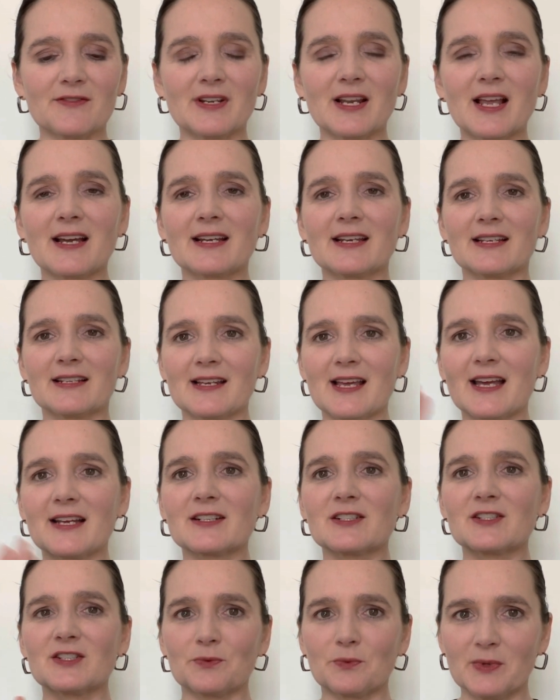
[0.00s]
And I
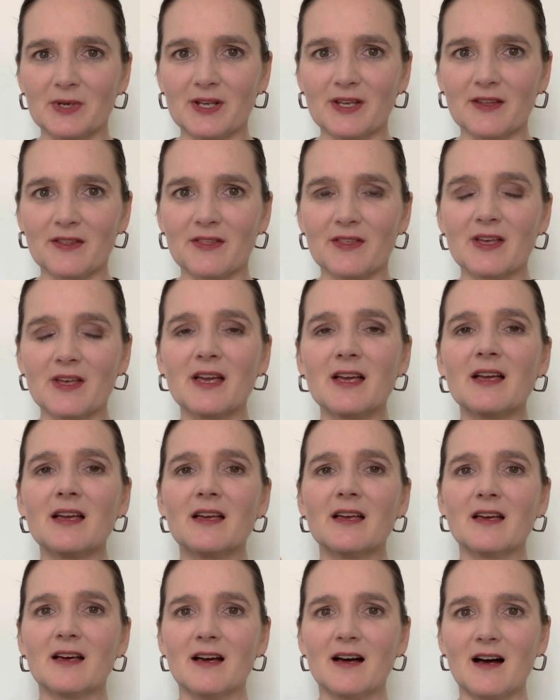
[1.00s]
connect with
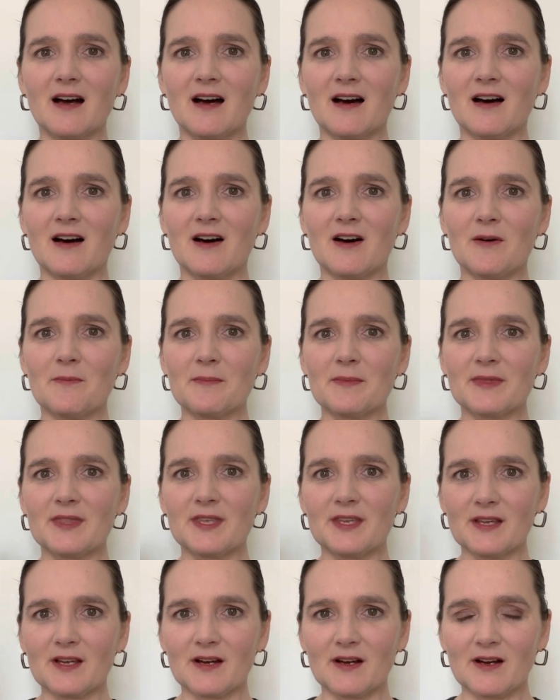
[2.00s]

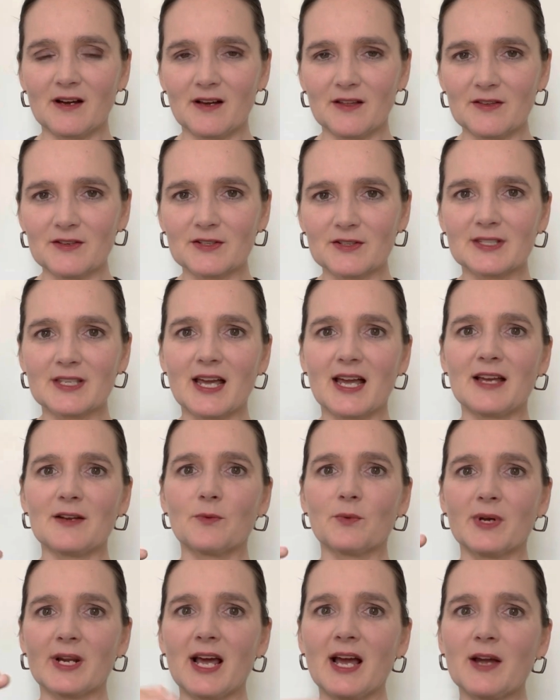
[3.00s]
the other side.
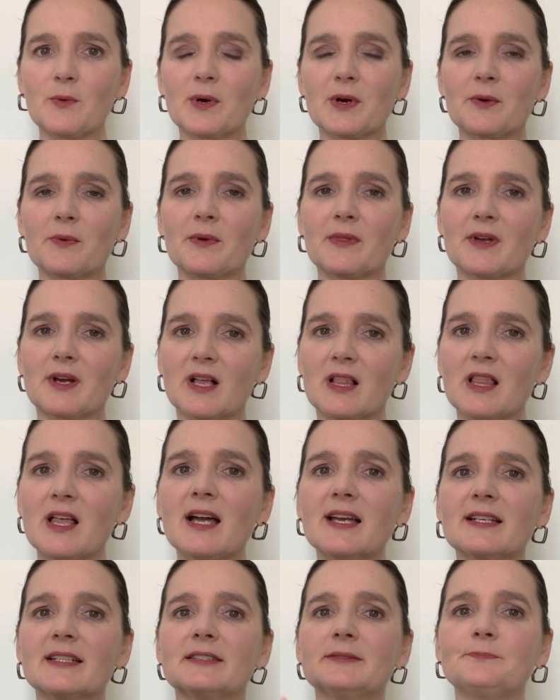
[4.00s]
When I work with a
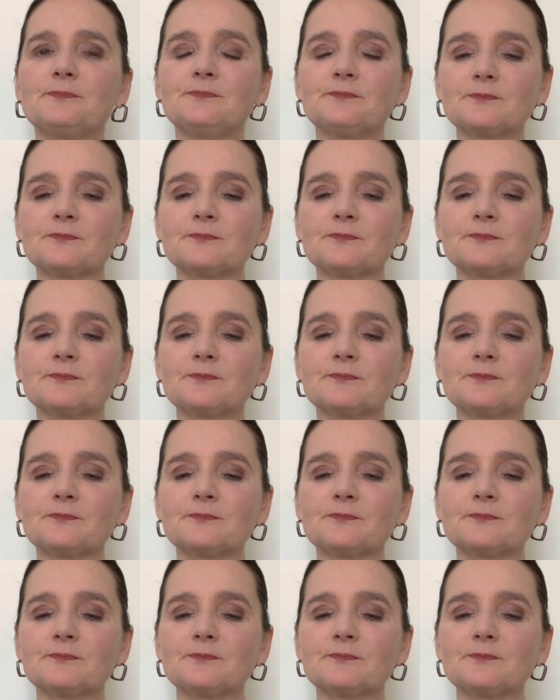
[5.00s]
client,